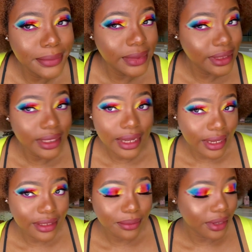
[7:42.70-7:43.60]
it's an
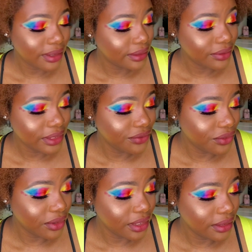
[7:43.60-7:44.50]
high-end brand, ready
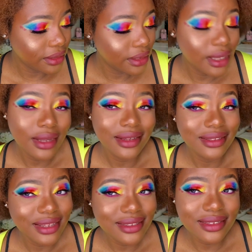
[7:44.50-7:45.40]
for it,
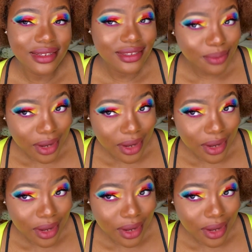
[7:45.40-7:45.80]
£36.